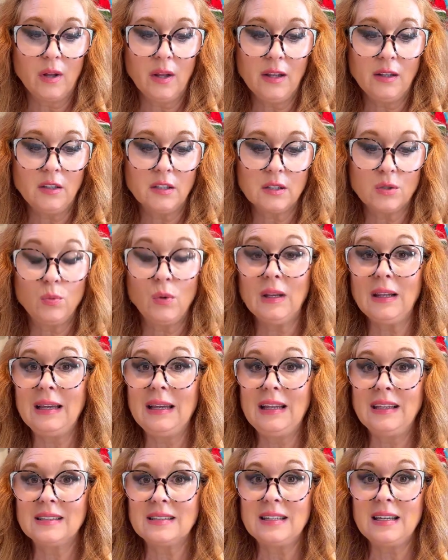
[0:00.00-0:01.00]
It looks really
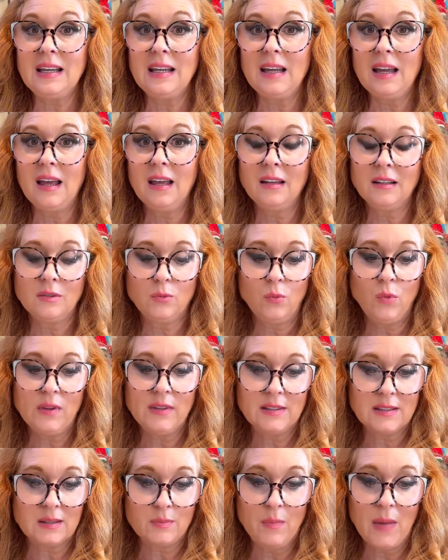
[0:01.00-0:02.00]
easy with
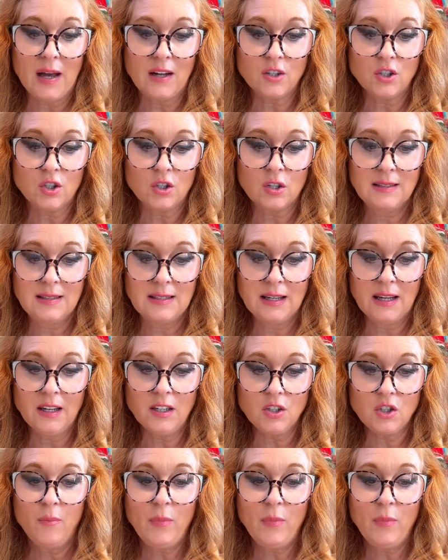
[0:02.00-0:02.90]
this mesh stitch,